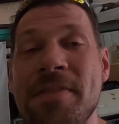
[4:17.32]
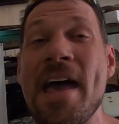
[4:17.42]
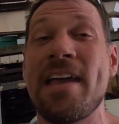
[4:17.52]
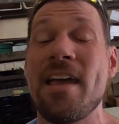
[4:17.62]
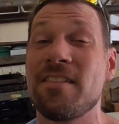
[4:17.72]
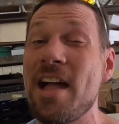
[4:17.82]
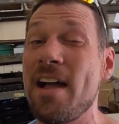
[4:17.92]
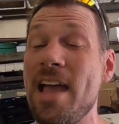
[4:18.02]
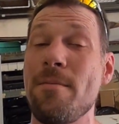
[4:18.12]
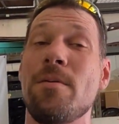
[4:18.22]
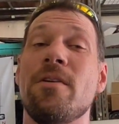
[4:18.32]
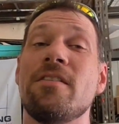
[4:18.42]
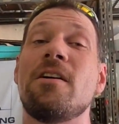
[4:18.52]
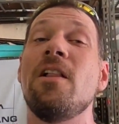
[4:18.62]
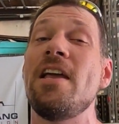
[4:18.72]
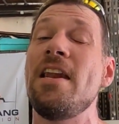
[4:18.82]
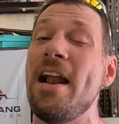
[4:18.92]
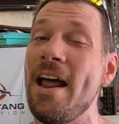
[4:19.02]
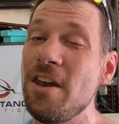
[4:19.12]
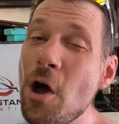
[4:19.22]
But that stock K member is clean,
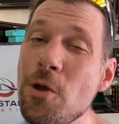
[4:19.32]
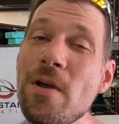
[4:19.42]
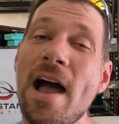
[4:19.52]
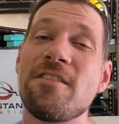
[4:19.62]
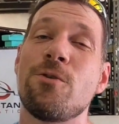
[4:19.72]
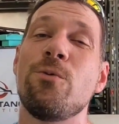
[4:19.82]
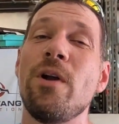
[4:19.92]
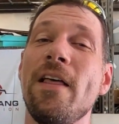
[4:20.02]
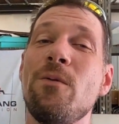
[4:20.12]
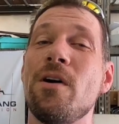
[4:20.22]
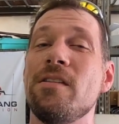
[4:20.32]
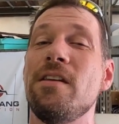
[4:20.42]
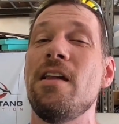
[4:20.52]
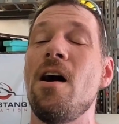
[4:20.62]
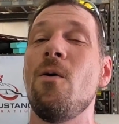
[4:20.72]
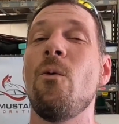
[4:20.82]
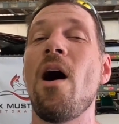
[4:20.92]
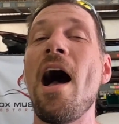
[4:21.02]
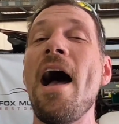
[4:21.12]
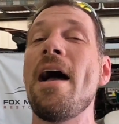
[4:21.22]
and I know you guys are really wanting to know
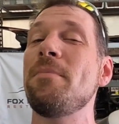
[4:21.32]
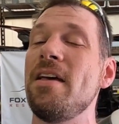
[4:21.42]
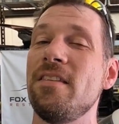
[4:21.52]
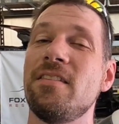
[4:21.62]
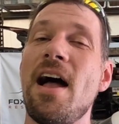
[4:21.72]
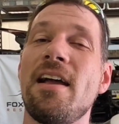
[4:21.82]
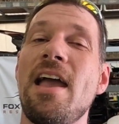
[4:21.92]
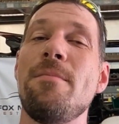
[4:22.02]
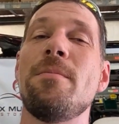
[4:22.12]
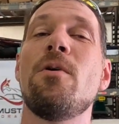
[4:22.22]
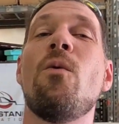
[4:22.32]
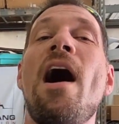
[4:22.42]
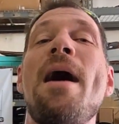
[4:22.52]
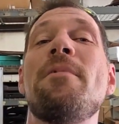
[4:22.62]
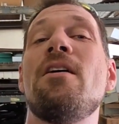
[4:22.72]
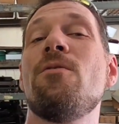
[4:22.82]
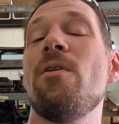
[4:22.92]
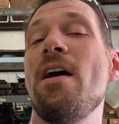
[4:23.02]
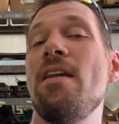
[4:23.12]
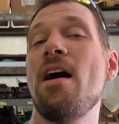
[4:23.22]
why I'm getting the stock K member, why I'm getting
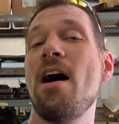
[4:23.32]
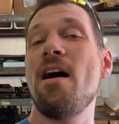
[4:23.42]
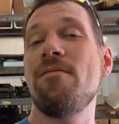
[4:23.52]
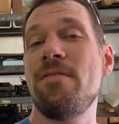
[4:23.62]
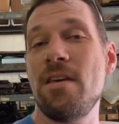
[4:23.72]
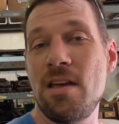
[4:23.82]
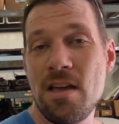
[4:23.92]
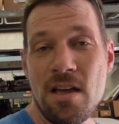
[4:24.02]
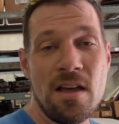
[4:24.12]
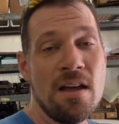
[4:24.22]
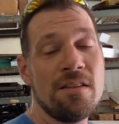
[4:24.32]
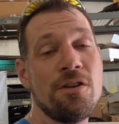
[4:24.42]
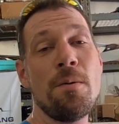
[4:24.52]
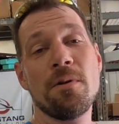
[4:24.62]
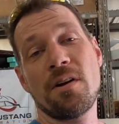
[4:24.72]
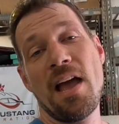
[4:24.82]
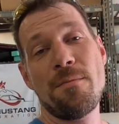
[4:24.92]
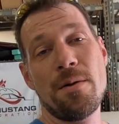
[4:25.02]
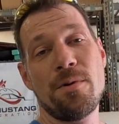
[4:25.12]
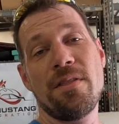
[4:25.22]
rid of the tubular
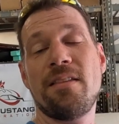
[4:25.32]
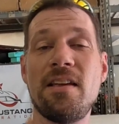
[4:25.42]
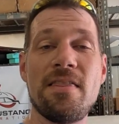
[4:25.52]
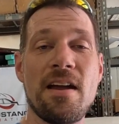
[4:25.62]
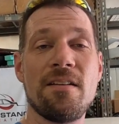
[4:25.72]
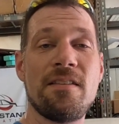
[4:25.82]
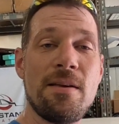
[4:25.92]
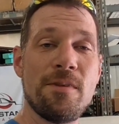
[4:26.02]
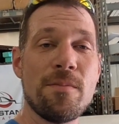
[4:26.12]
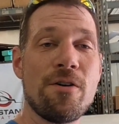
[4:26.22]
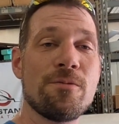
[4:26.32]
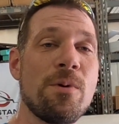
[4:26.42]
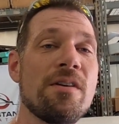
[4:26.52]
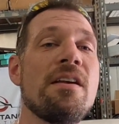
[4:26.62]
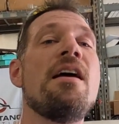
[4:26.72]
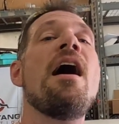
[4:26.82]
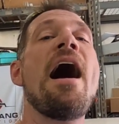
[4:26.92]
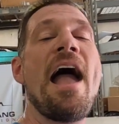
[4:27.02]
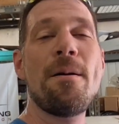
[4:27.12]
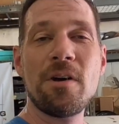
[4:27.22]
K member that's in there, the Team Z Motorsports.
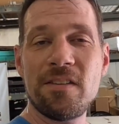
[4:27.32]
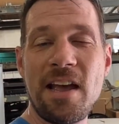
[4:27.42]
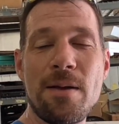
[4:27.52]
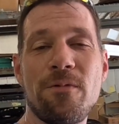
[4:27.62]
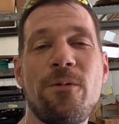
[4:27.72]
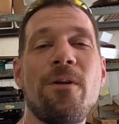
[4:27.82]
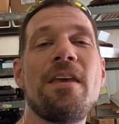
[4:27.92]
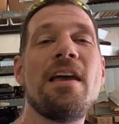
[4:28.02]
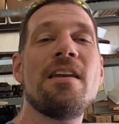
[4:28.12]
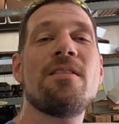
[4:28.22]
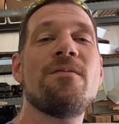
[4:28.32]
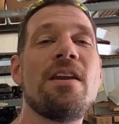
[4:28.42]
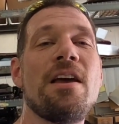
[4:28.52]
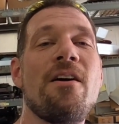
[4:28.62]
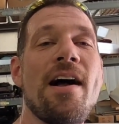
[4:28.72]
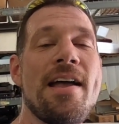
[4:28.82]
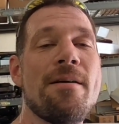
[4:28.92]
I am gonna tell you before the end of the video, I